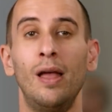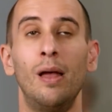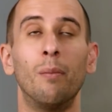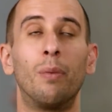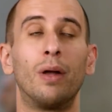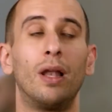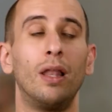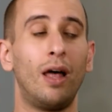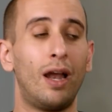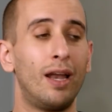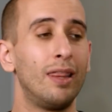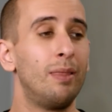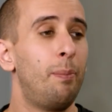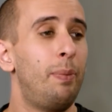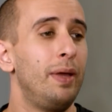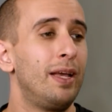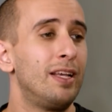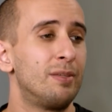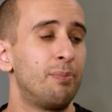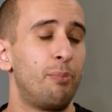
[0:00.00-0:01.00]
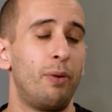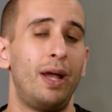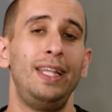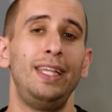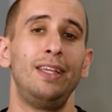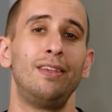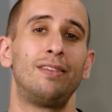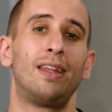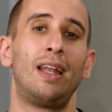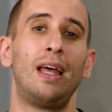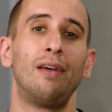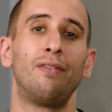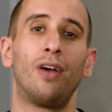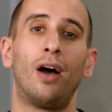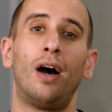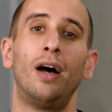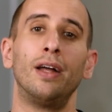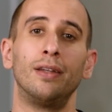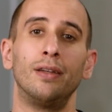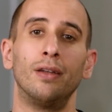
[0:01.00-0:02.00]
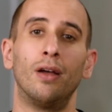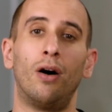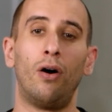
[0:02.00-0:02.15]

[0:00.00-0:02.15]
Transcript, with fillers: But a lot of the biggest brand deals that I've gotten,